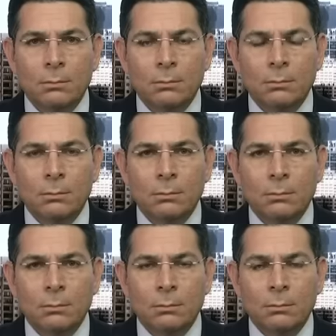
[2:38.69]

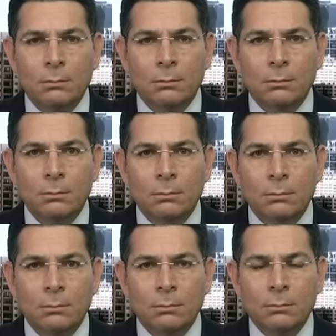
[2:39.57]

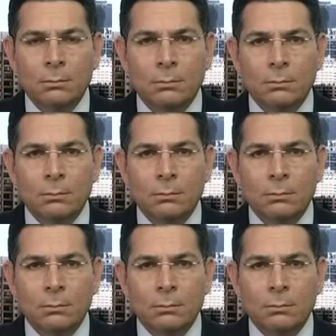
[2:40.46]
(not speaking)